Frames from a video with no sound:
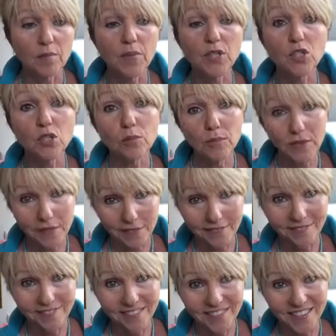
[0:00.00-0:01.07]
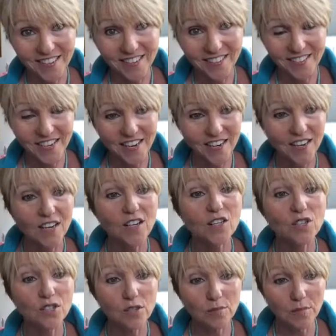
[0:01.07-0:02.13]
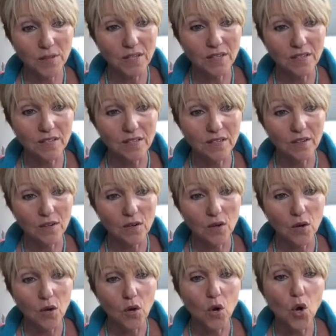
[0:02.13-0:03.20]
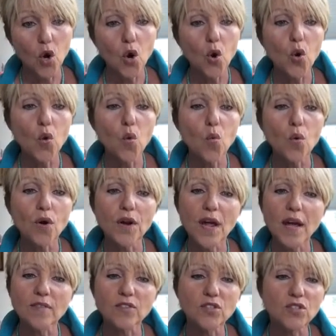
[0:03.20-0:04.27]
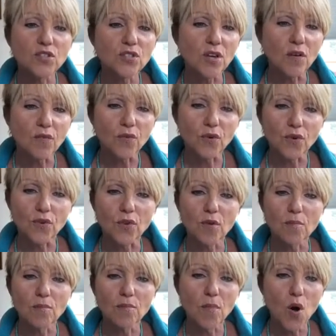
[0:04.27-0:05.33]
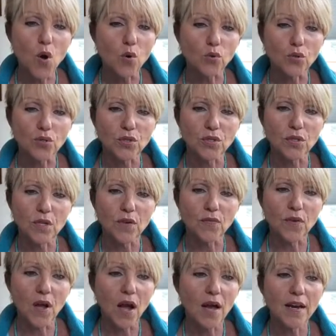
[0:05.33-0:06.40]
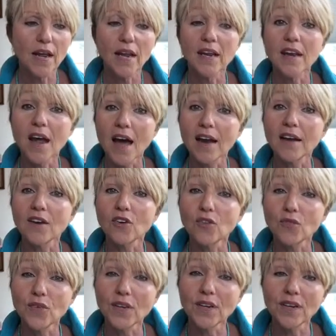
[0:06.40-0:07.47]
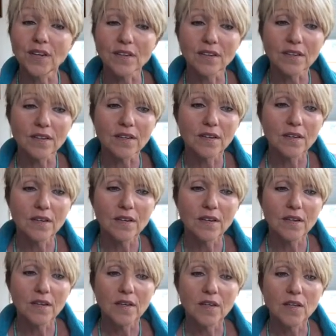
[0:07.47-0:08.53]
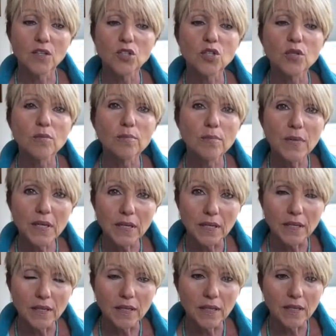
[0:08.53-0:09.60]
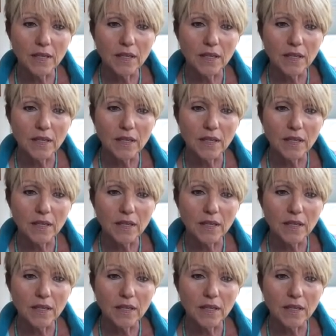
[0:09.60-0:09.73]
But to me," he said, "to me, who would have suffered the most if God had not intervened, to me,